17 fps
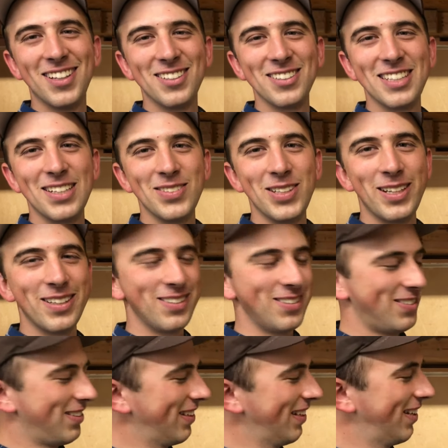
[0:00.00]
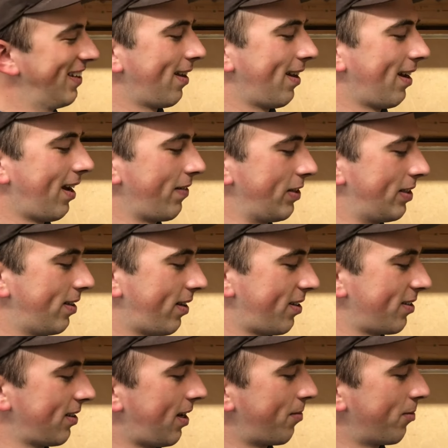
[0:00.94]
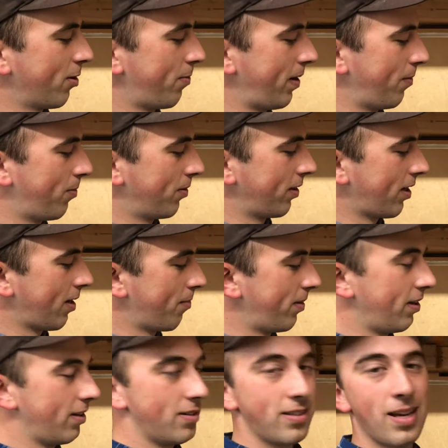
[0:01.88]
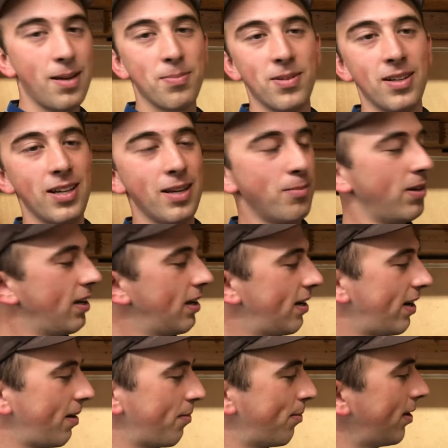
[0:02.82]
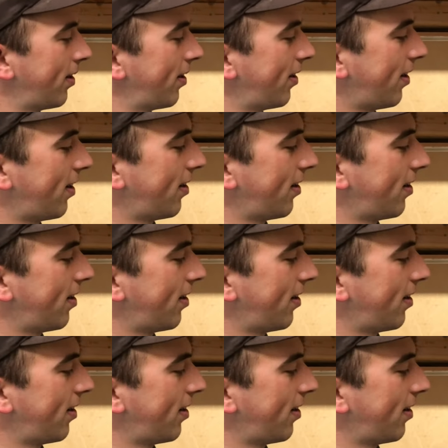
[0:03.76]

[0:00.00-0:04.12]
Long time ago, so obviously there's a lot more people in the company who just happened to get me today, but